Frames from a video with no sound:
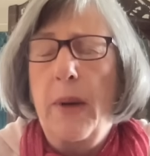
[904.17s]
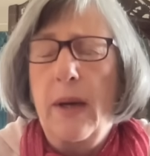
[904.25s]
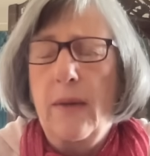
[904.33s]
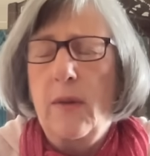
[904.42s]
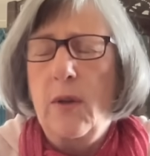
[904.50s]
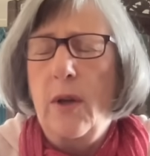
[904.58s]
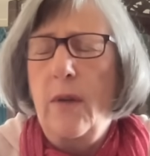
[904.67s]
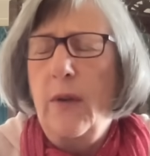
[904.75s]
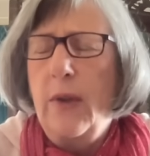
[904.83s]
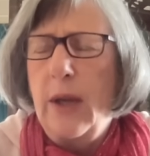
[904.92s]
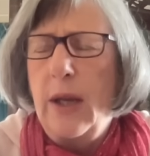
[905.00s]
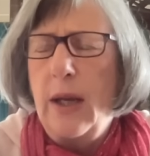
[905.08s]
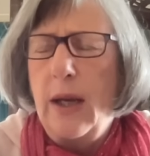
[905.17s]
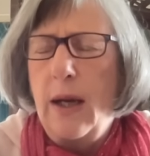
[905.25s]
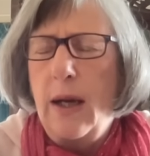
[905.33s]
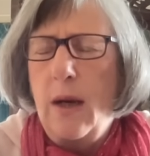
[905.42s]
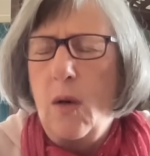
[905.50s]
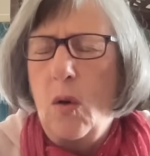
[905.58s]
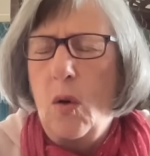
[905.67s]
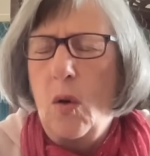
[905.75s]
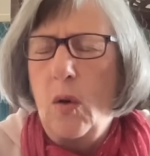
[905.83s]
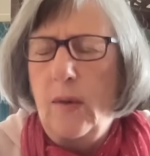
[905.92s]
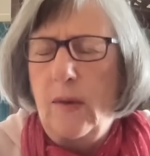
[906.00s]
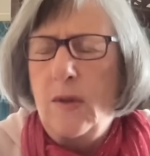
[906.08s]
passed over, they are
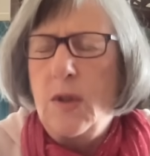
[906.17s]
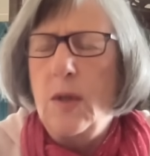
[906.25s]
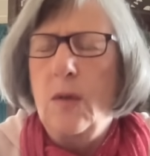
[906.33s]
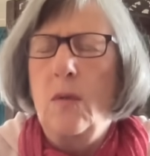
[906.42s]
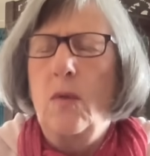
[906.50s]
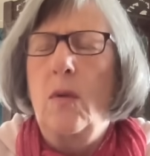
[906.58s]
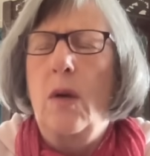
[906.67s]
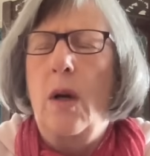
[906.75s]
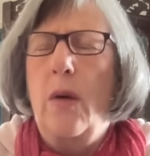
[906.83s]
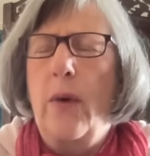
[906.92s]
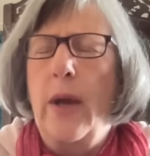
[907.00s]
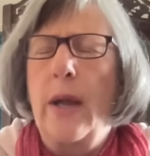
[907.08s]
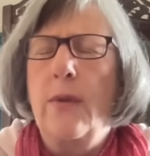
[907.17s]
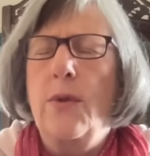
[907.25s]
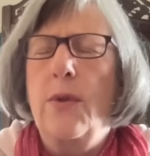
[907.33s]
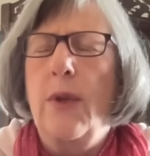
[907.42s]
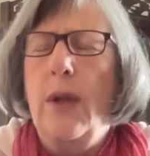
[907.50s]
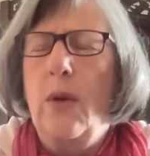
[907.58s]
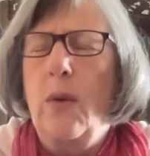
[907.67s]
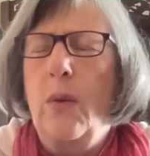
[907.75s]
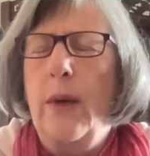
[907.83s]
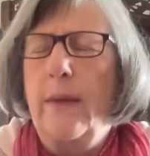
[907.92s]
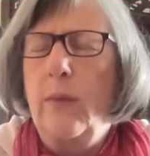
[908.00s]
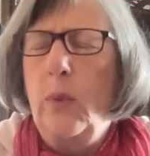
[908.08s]
still around you. They
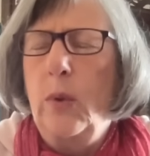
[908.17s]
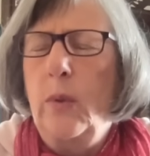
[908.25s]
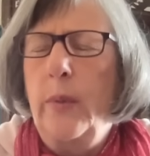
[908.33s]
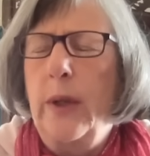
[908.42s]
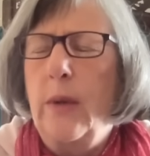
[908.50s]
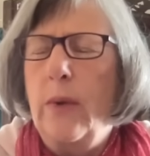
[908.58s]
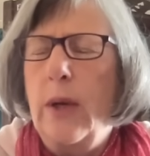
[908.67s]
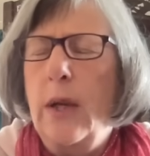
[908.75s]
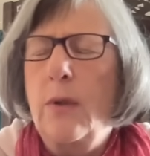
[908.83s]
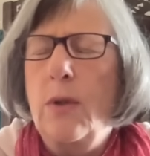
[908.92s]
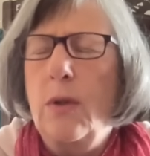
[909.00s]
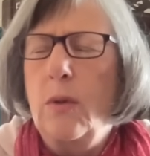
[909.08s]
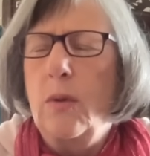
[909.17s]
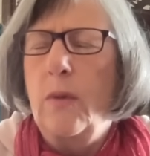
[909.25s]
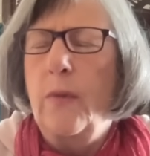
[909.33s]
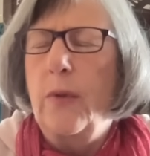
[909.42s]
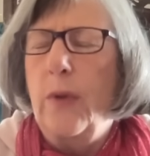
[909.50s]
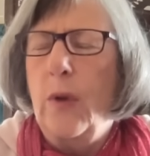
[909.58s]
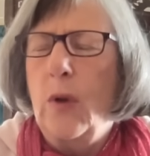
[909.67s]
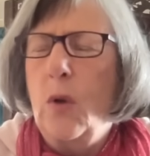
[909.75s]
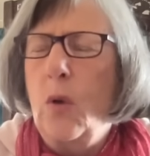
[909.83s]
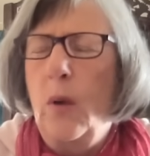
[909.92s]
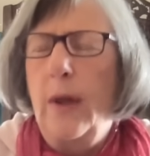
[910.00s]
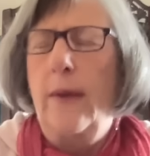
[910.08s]
always will be around you. Look for the
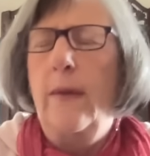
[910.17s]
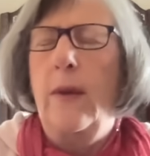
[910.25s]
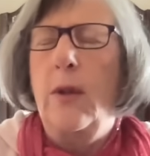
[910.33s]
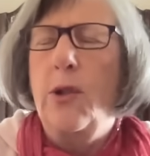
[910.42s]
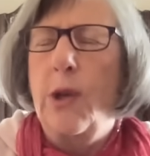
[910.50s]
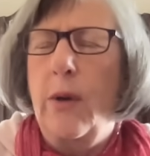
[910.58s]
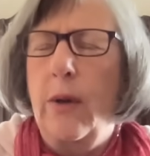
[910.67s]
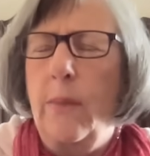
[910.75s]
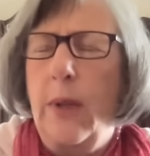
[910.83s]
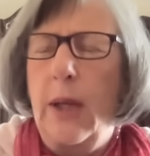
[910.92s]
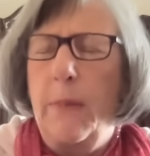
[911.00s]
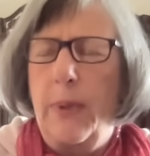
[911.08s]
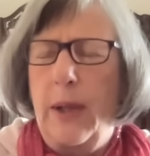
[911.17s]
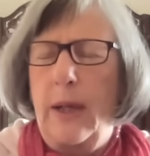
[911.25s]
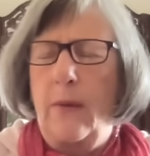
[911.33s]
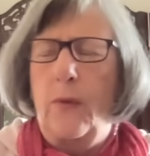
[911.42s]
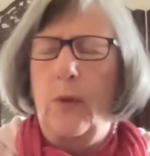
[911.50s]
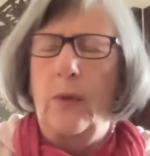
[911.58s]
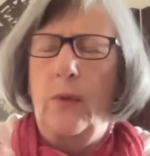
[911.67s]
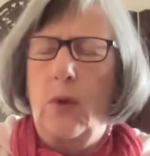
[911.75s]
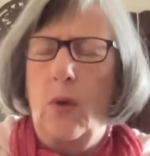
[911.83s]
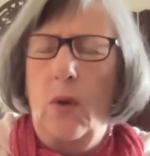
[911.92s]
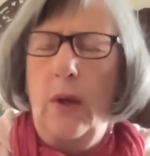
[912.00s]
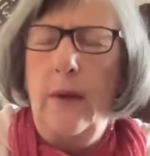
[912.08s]
coins. They're showing me a plate full of
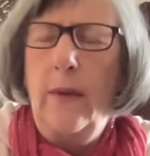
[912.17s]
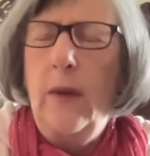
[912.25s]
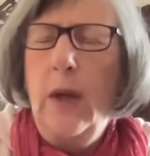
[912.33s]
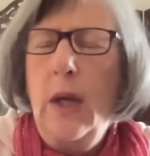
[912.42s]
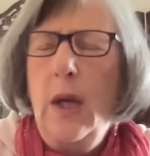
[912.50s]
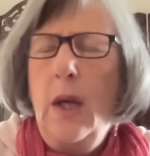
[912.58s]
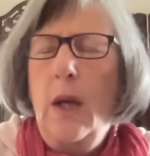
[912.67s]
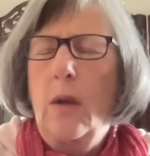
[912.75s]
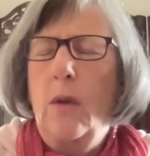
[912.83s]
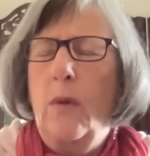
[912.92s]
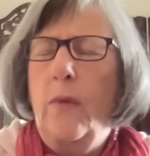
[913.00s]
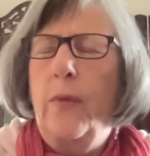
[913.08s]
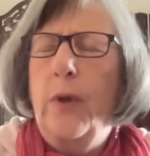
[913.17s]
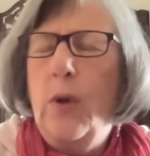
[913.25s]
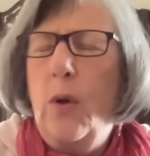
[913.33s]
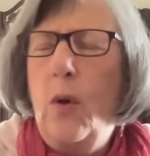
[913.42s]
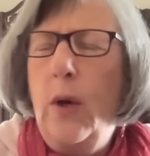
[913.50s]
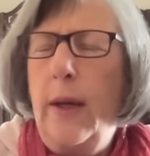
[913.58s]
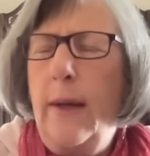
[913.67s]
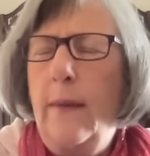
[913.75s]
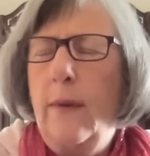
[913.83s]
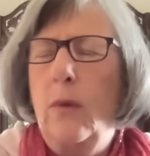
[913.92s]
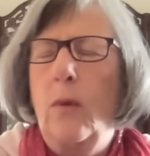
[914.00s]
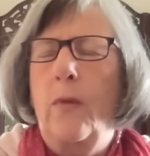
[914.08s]
coins. Look for
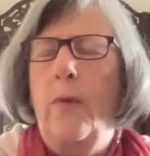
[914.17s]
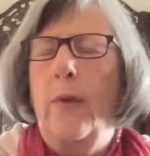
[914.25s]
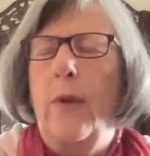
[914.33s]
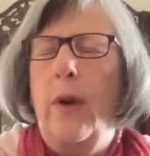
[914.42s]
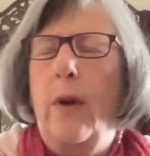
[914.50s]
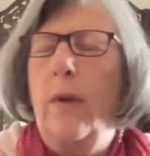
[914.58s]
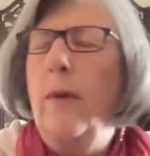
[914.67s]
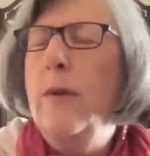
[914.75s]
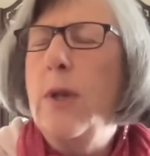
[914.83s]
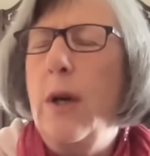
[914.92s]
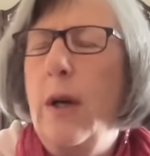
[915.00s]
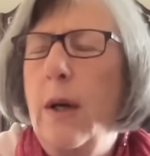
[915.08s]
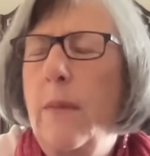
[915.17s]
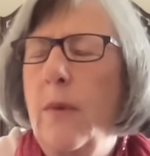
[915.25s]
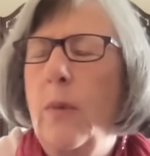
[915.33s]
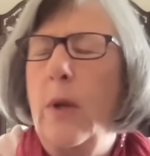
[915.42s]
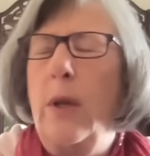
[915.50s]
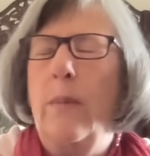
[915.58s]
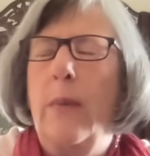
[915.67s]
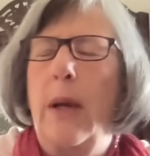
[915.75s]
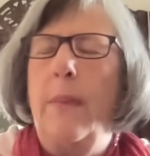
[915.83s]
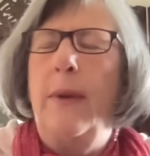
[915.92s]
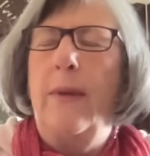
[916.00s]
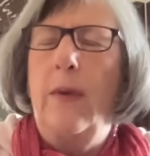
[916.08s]
coins. Look for those times where you
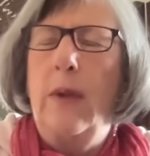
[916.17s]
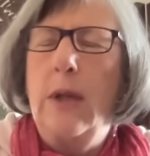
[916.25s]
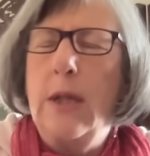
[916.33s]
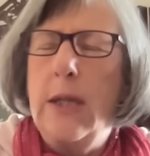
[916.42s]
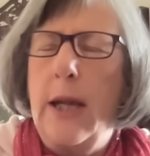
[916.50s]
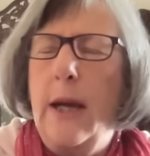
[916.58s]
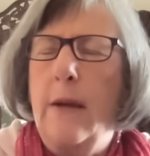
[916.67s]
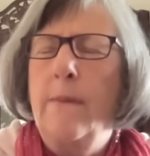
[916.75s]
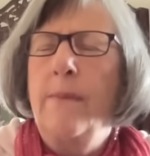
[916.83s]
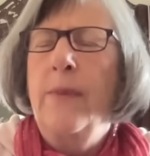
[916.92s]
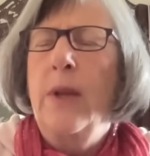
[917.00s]
may be sitting down